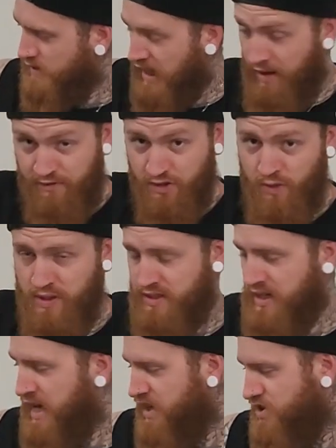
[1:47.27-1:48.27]
have this one
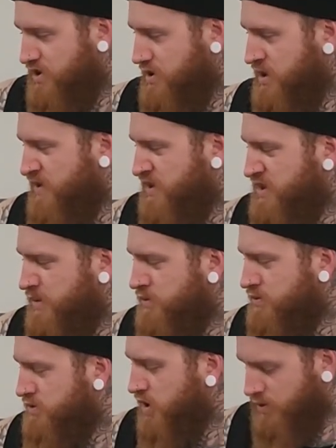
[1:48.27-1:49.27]
attached. Unless I'm
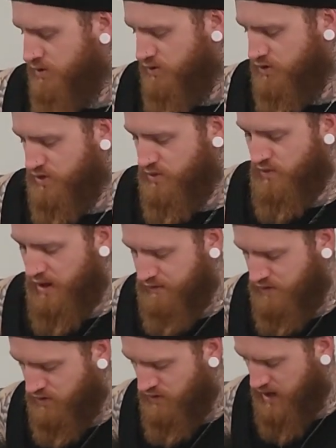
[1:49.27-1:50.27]
going through some
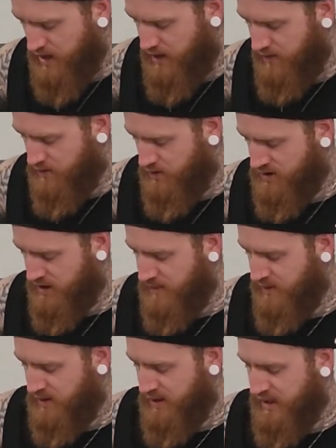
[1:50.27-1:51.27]
rough terrain or
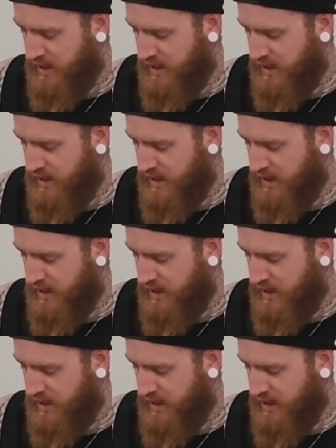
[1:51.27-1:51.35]
something like